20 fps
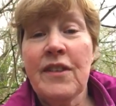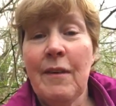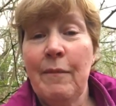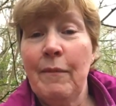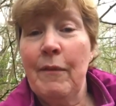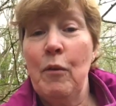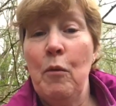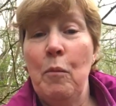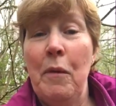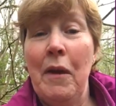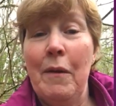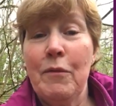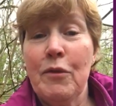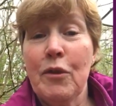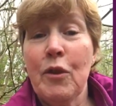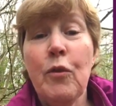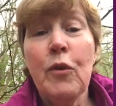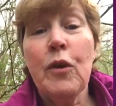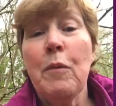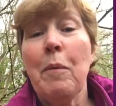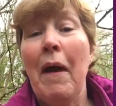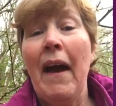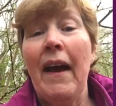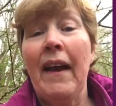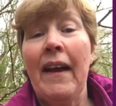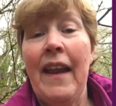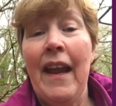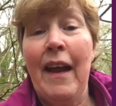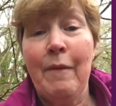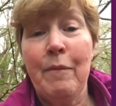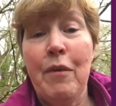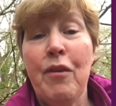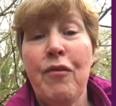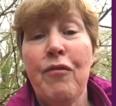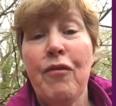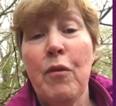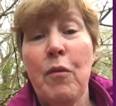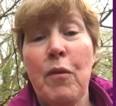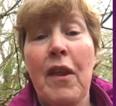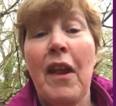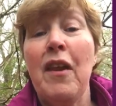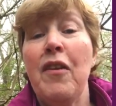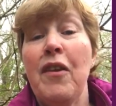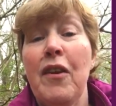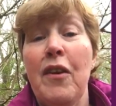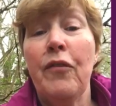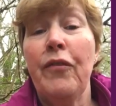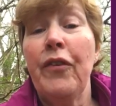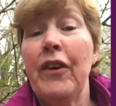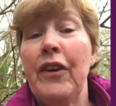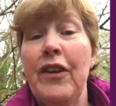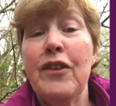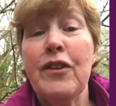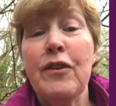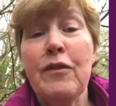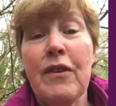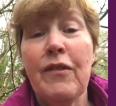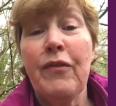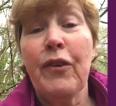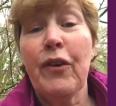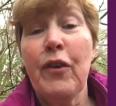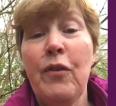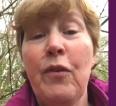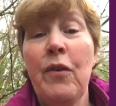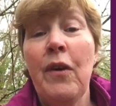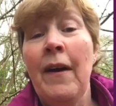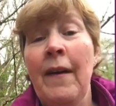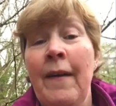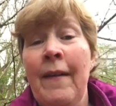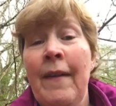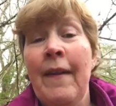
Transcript: Somebody will be able to call you back and help you through with anything you're finding too difficult.